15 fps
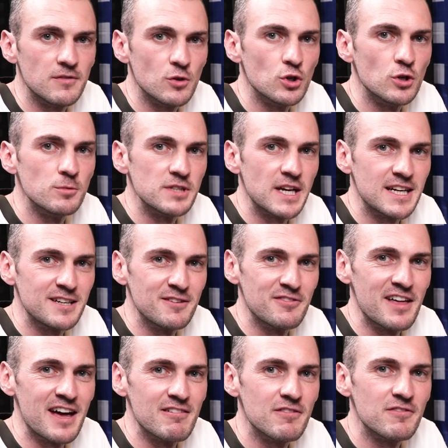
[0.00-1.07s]
unobjective
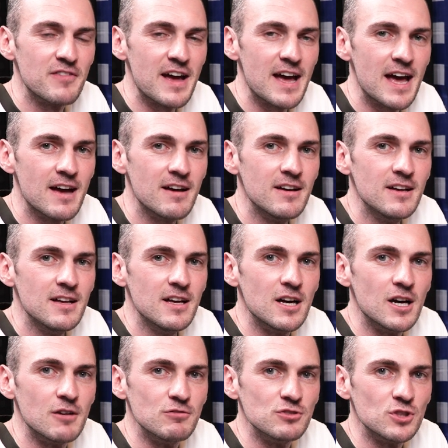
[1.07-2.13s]
there, a fair
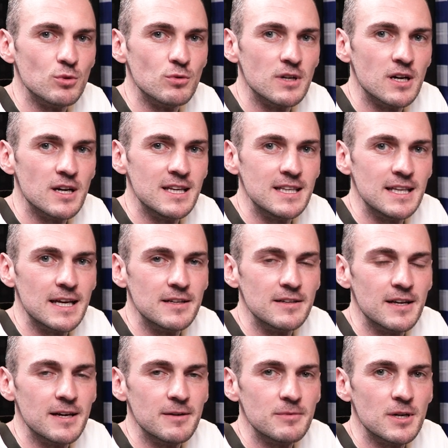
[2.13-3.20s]
result in the end
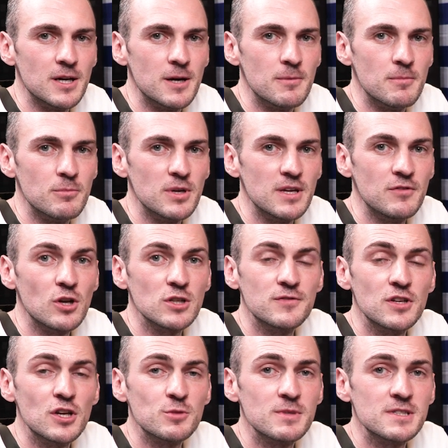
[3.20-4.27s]
there. But if you like this
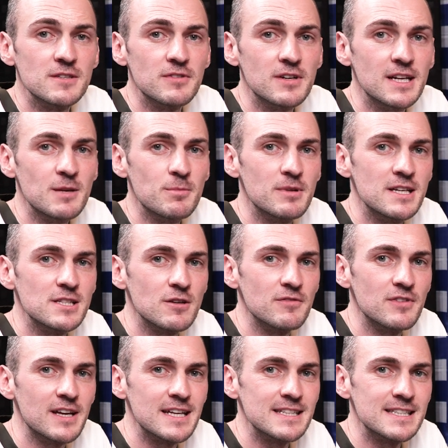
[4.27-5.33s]
video specifically, please don't
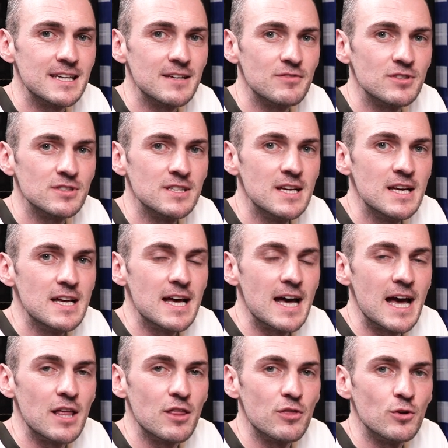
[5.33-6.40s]
forget to give us
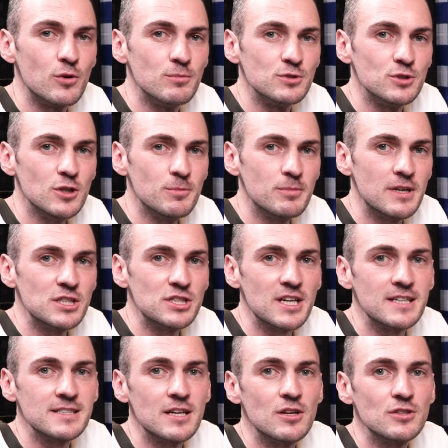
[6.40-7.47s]
a thumbs up and
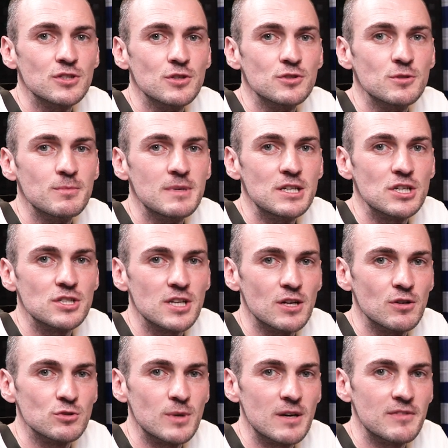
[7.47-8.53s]
check us out on our social media
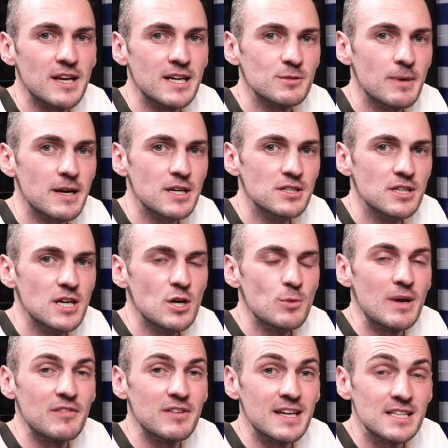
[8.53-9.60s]
channels. We have an X page,
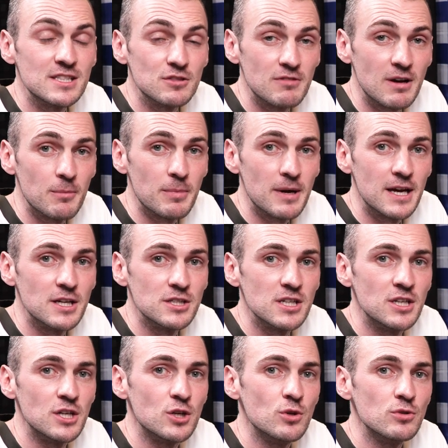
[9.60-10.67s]
we have an Instagram page,
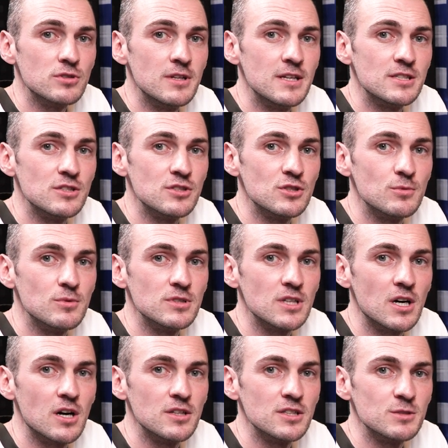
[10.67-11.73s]
and you can also listen to us
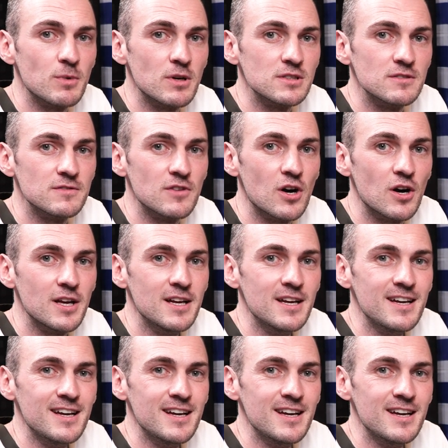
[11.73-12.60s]
on Spotify